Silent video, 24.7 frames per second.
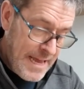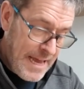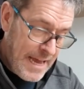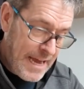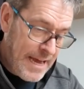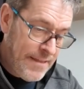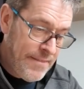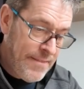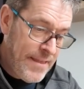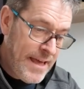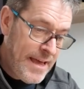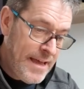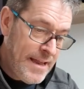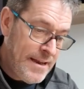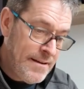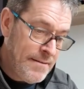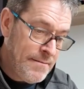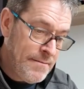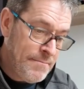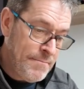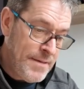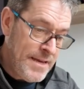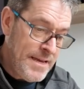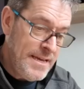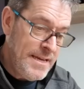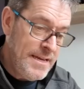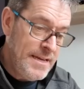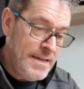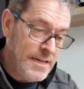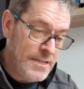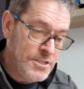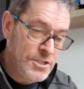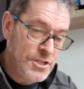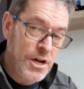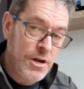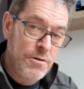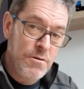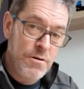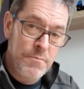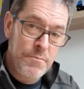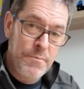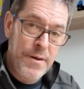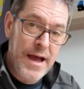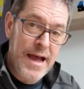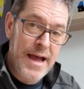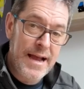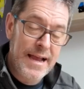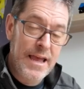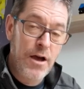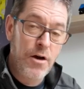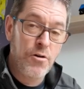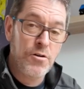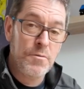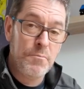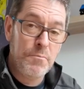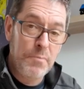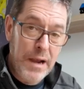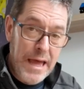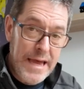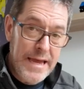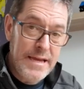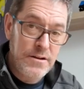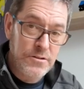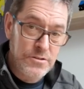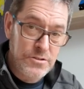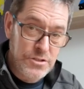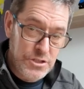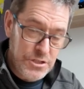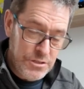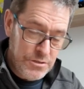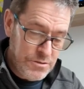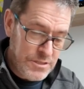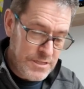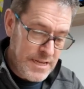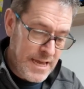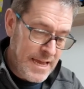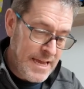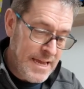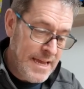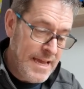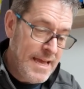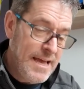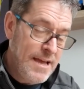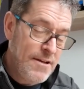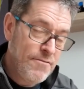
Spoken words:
and then me and Joe and Pat get on a plane on Tuesday,